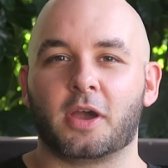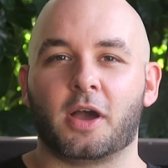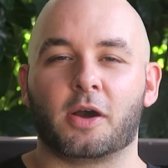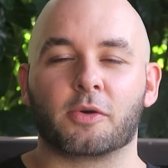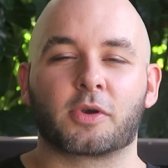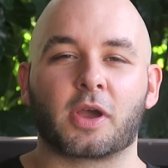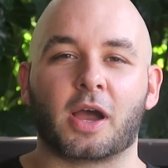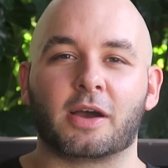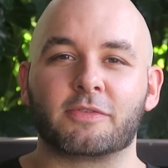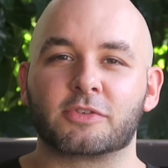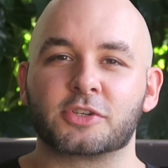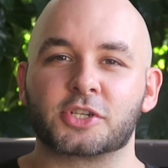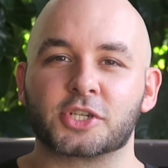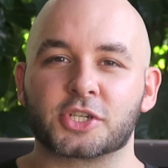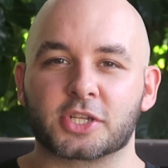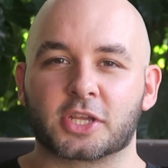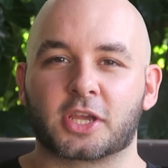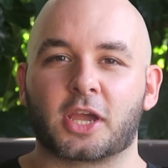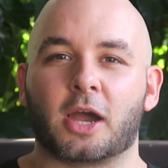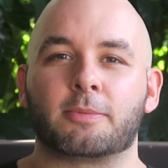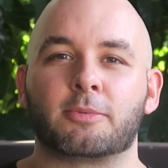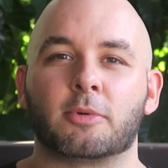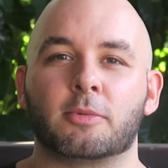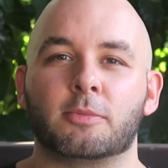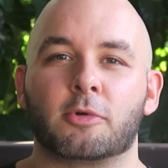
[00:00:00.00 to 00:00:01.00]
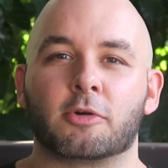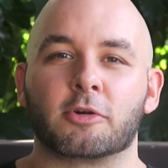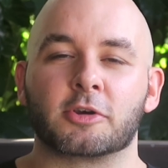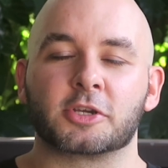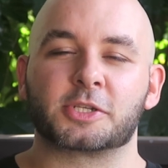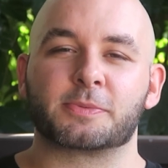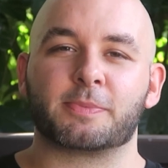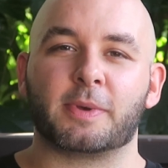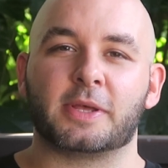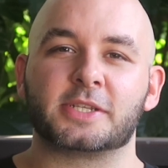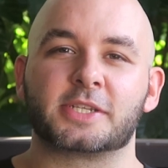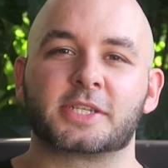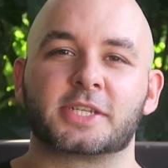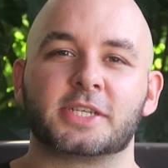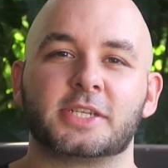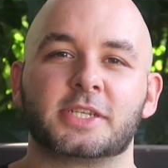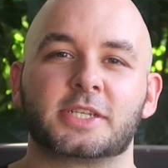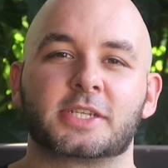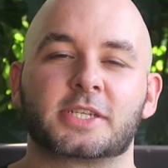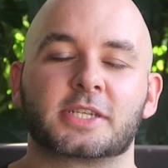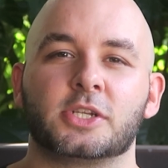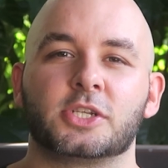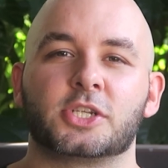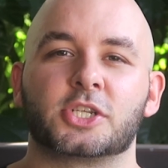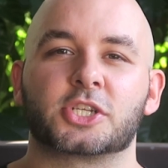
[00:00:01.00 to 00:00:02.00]
I'll cover just a couple more
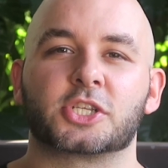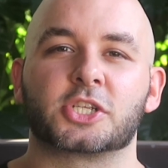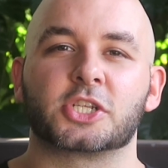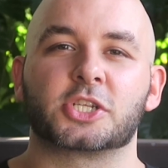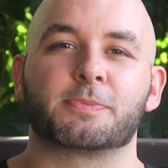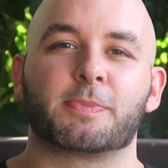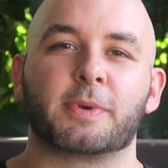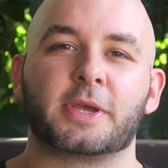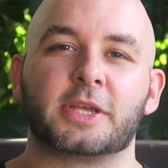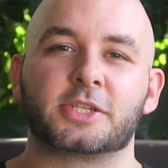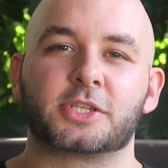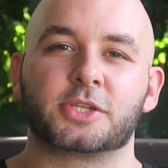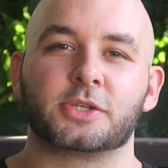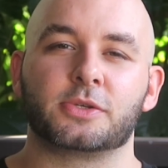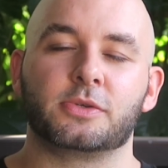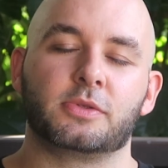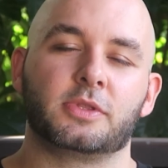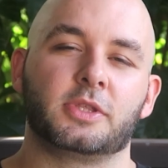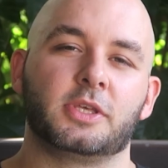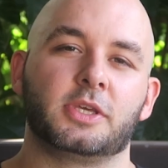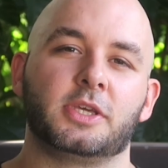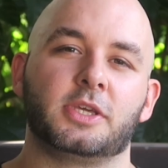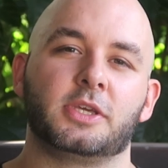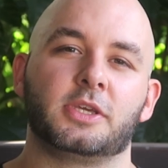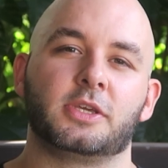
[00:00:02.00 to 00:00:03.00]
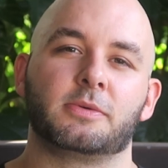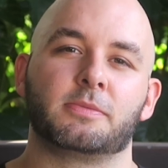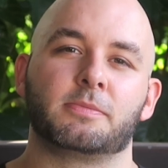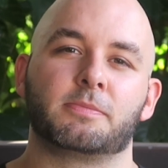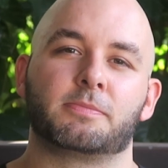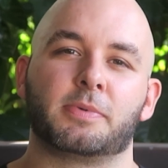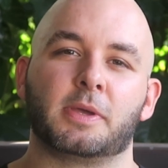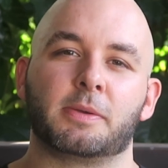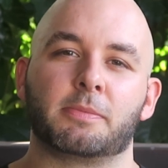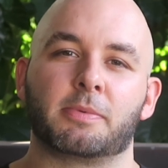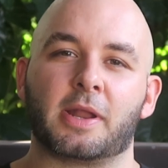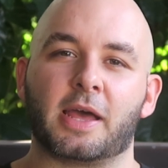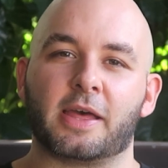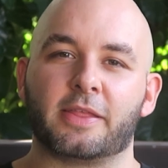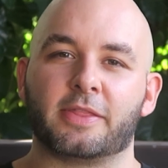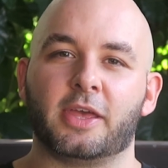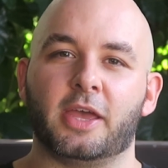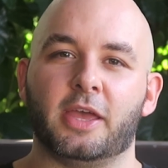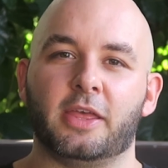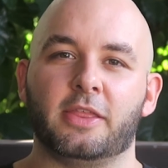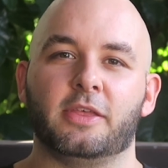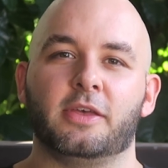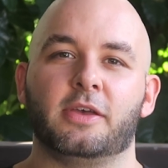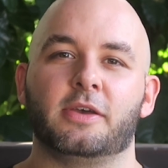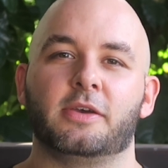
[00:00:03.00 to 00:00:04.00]
expenses just to speak to the people out
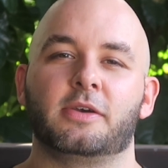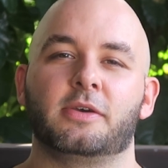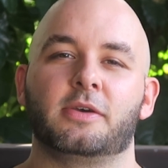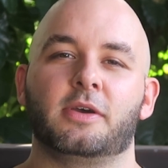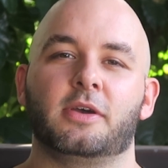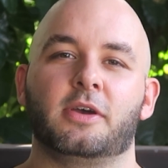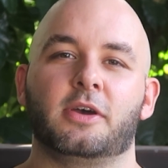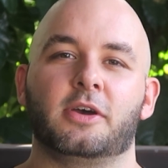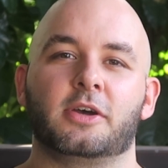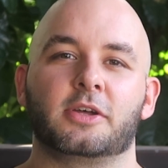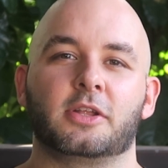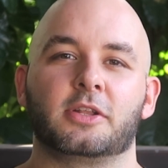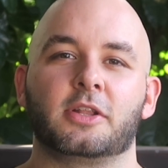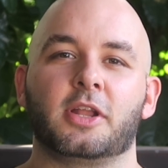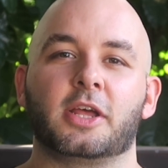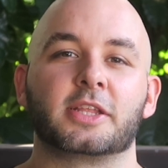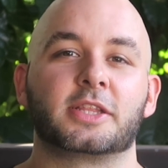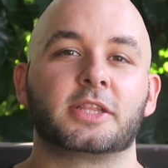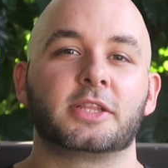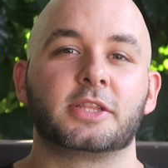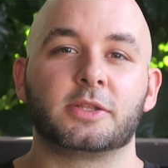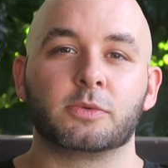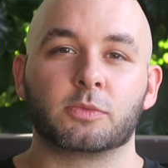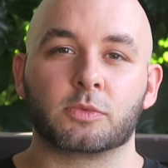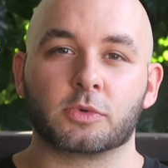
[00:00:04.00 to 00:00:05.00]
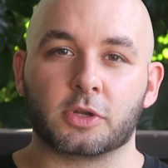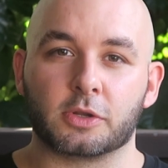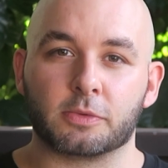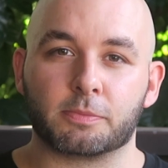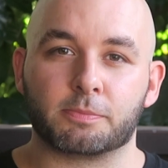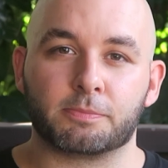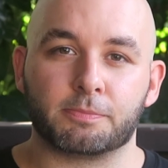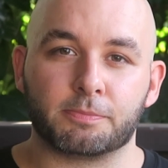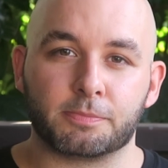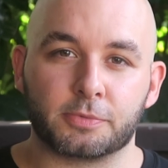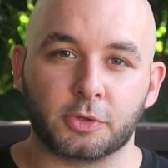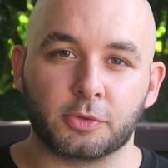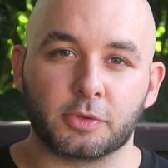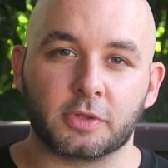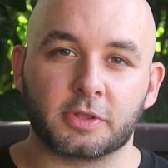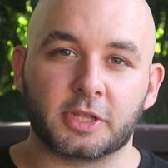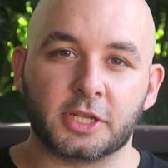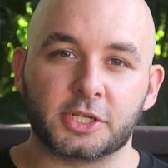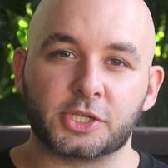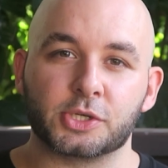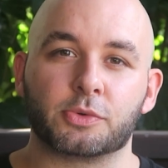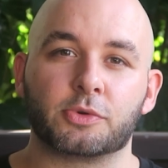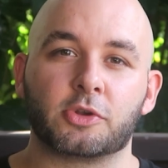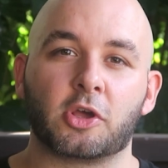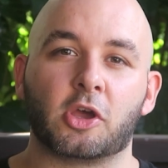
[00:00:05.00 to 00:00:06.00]
there that are, like, want to do the
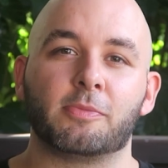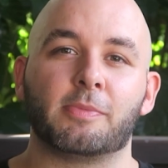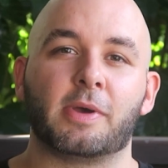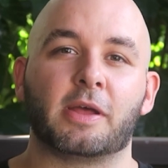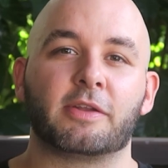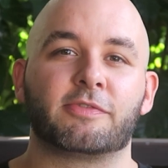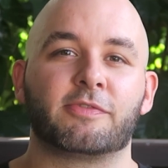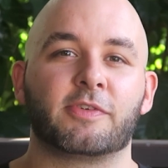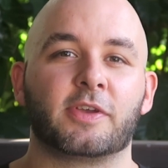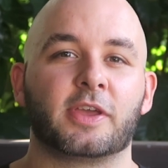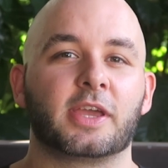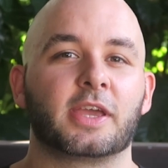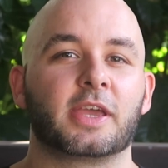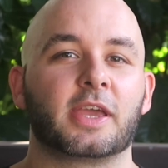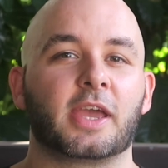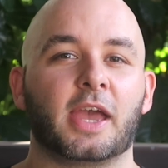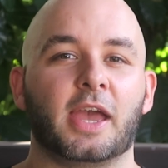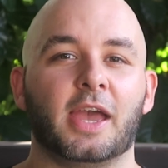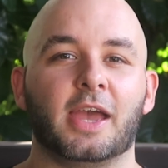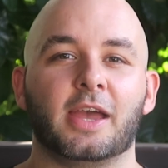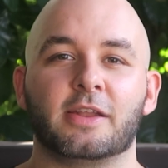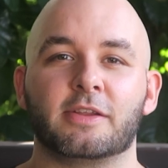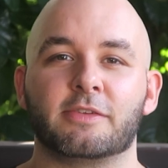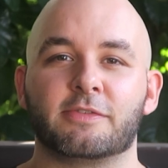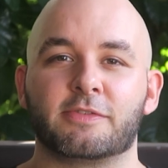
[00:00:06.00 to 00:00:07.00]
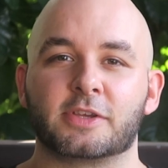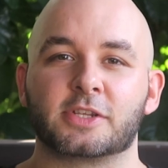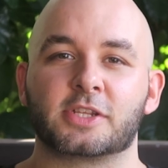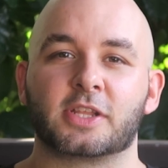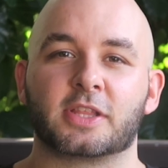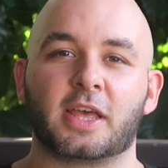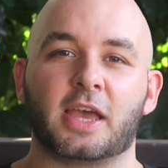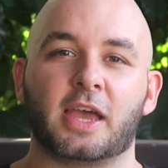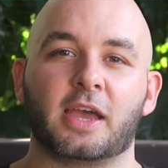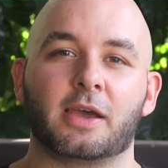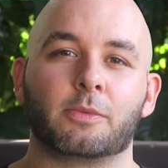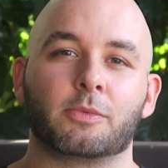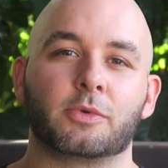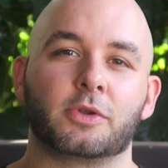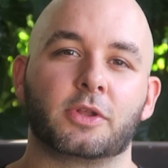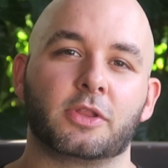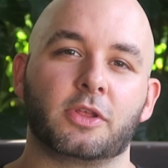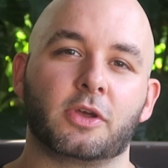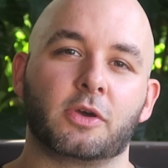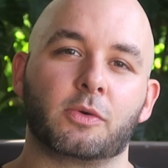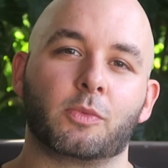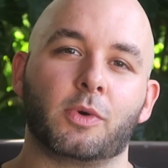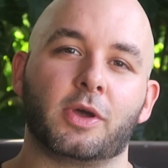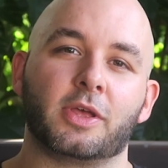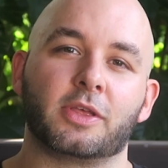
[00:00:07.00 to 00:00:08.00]
digital nomad thing and things like that, and want to
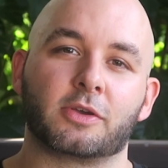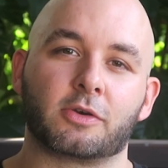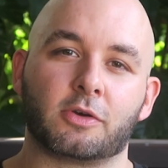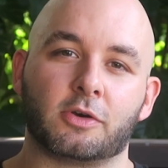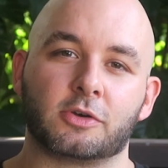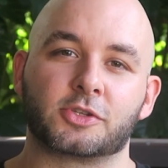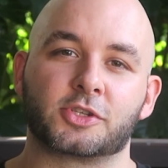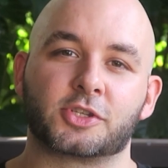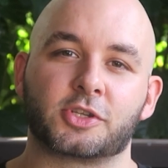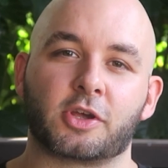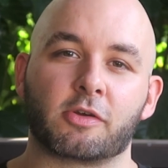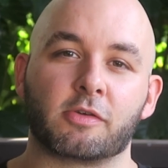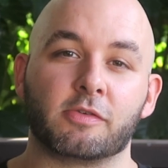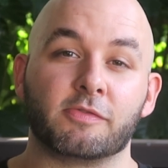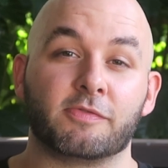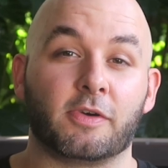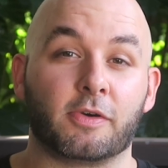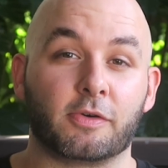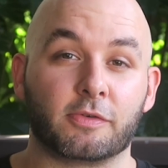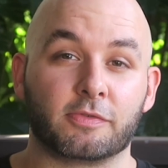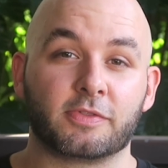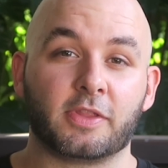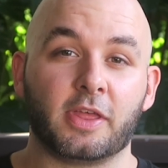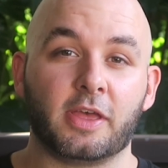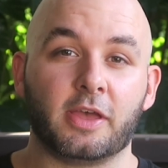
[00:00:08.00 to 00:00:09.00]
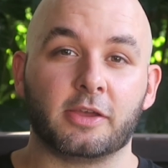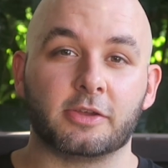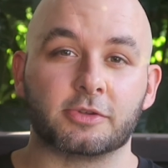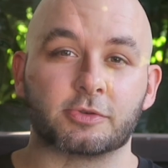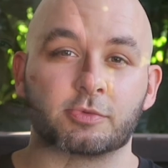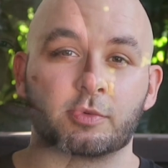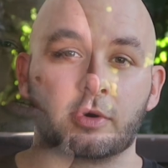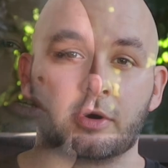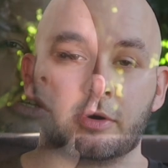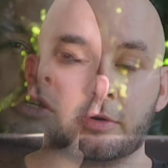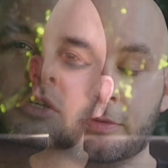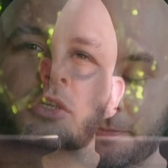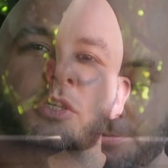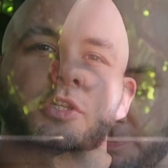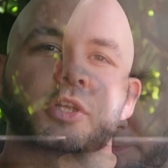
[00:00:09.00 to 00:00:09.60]
know where the costs are involved there as well.